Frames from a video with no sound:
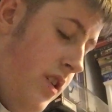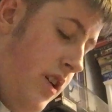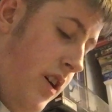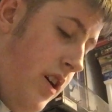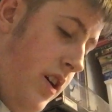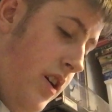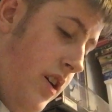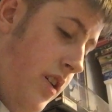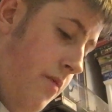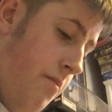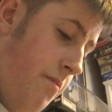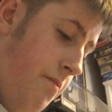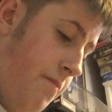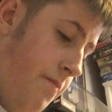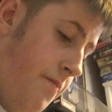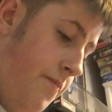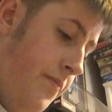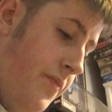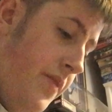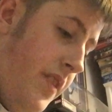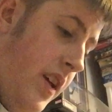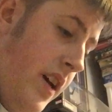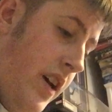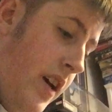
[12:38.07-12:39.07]

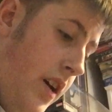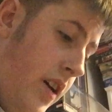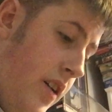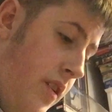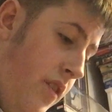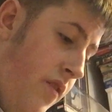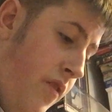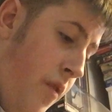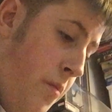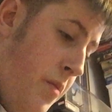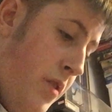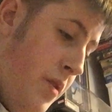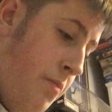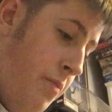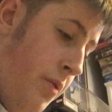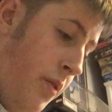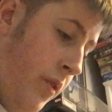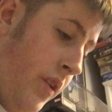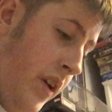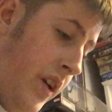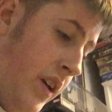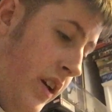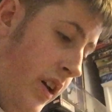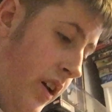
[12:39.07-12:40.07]
Another Miss
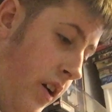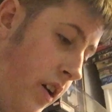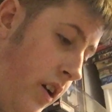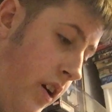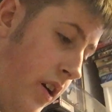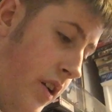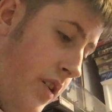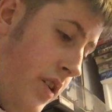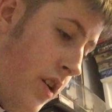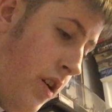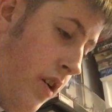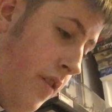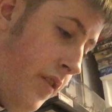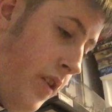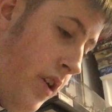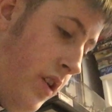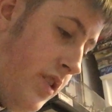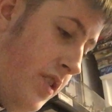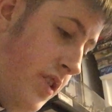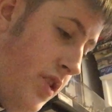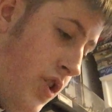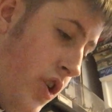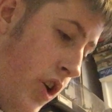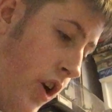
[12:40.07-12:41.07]
Polling card. I've
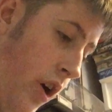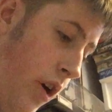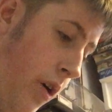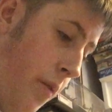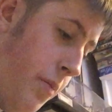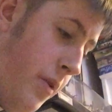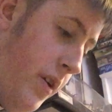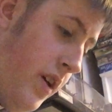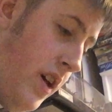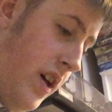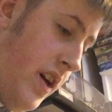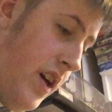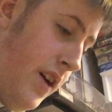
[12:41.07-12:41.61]
got a job.